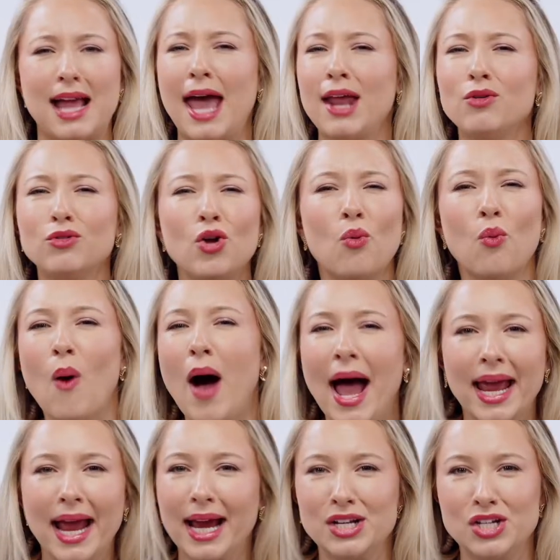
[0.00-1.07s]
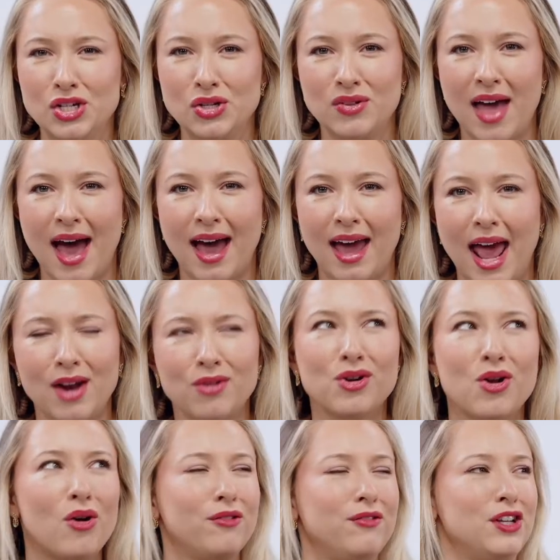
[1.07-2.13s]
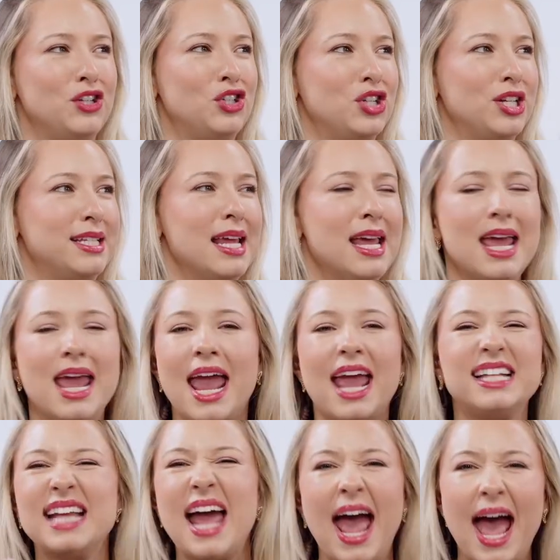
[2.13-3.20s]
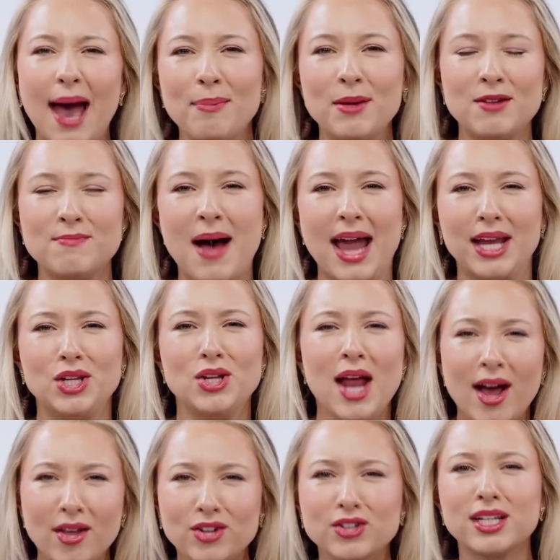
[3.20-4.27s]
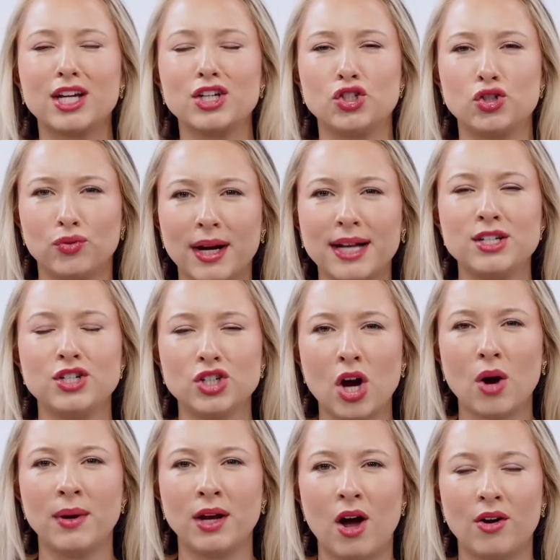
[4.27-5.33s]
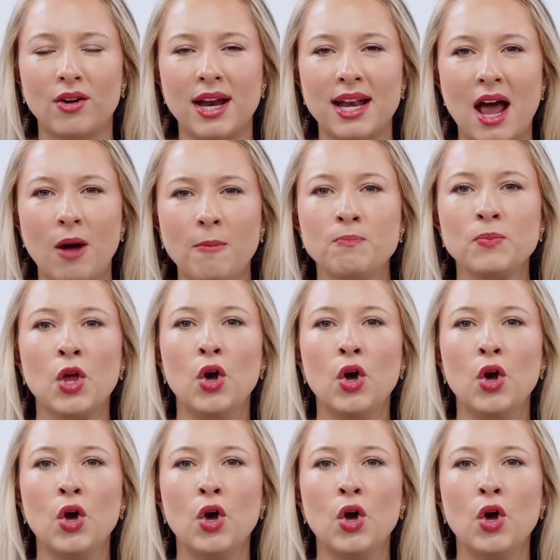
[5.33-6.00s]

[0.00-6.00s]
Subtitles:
I don't know why I do that. I don't know if it's a habit of mine. You know how there's like a trend going on right now?